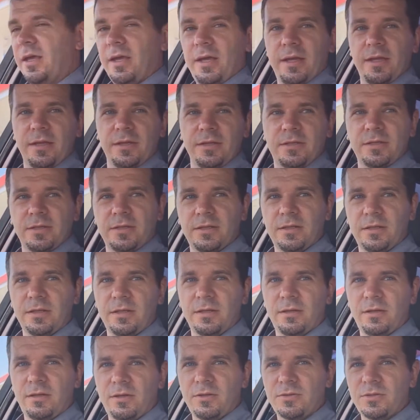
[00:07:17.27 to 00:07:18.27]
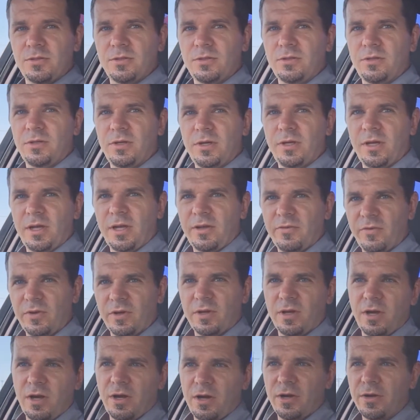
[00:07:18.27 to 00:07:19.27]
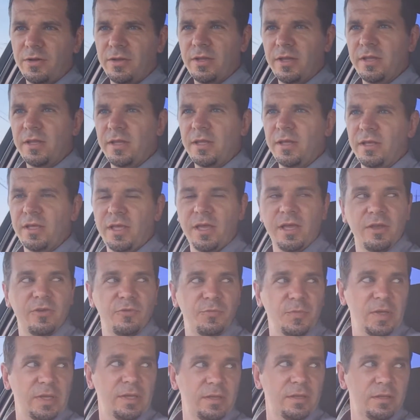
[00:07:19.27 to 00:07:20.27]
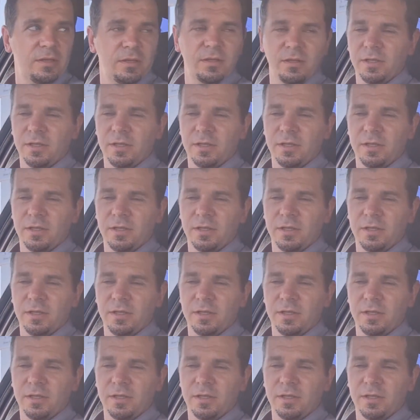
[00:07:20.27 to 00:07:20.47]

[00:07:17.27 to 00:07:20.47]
And also I have a card that they gave me.